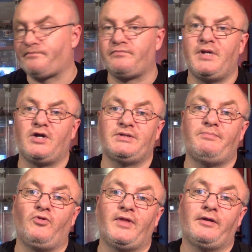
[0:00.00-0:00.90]
because he
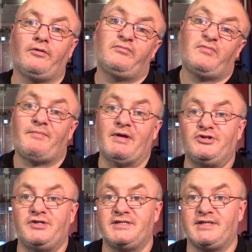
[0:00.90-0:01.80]
put that on, I
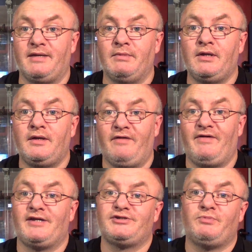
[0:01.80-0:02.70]
mentioned his name. If he
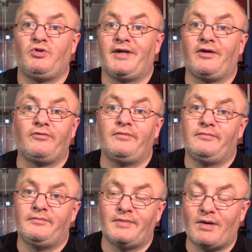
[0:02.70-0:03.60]
hadn't put that on,
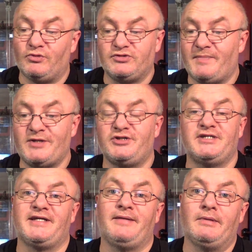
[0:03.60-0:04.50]
I wouldn't have mentioned
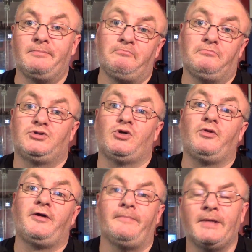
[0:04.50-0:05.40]
his name.
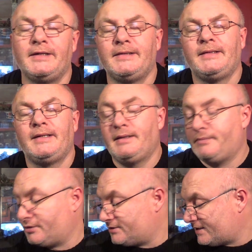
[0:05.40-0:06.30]
So
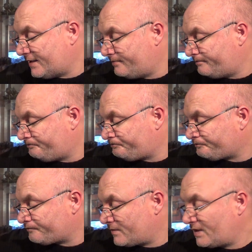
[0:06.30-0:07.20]
but
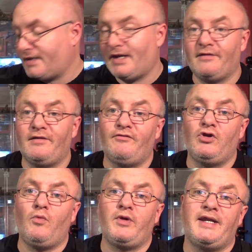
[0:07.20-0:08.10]
yeah, if you
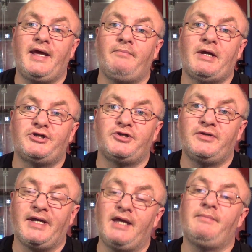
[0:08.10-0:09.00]
don't want your name
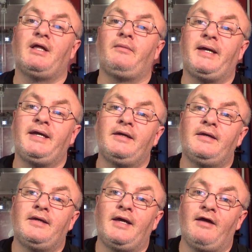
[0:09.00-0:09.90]
mentioned, email me.
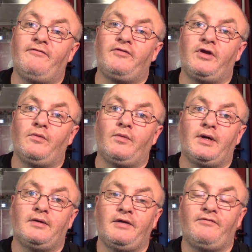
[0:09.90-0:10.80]
If
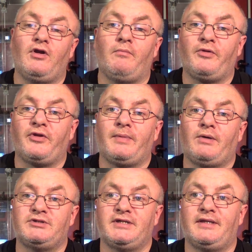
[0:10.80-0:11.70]
you're not bothered
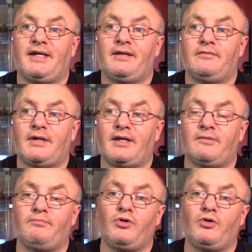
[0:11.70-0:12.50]
about it, then either